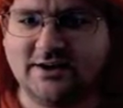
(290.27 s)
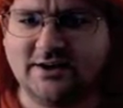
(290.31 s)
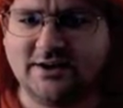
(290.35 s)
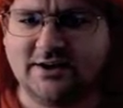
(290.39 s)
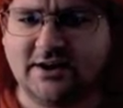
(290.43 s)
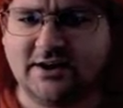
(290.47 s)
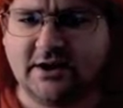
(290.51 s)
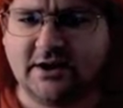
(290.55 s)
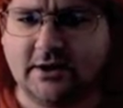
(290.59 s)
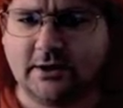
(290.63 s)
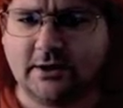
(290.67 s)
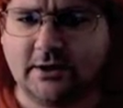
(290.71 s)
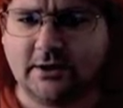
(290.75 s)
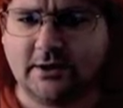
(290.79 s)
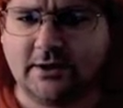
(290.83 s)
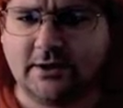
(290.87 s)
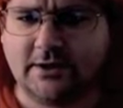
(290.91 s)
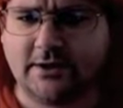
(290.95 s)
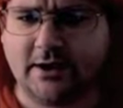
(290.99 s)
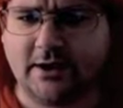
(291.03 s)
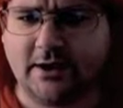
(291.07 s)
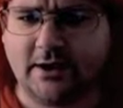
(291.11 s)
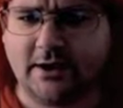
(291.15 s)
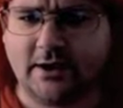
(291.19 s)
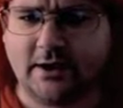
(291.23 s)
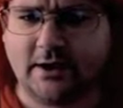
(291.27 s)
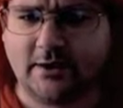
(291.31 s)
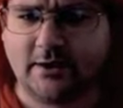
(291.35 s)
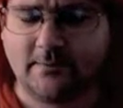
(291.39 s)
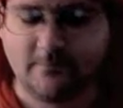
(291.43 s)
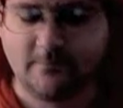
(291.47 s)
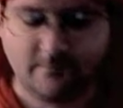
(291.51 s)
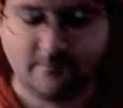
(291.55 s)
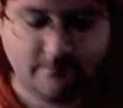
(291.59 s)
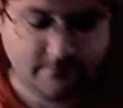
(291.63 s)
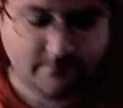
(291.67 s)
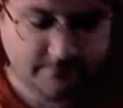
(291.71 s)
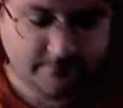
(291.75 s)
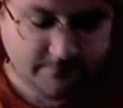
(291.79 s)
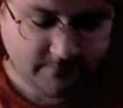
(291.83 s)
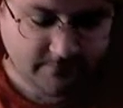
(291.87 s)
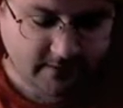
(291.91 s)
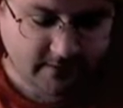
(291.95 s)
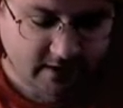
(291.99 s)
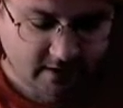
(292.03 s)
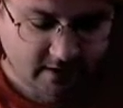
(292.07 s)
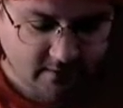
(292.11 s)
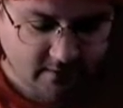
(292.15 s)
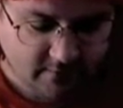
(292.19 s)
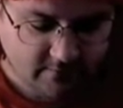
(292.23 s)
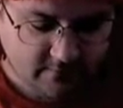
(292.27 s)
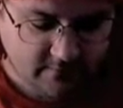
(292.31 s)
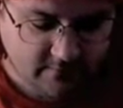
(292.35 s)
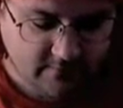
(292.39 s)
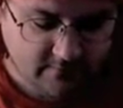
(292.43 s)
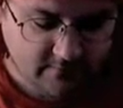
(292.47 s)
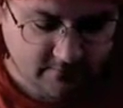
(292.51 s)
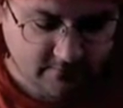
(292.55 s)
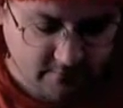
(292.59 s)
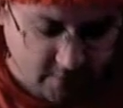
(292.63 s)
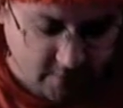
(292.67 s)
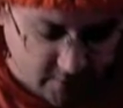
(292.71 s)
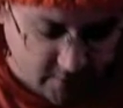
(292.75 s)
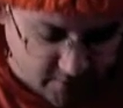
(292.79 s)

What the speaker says: kill them. You know. Oh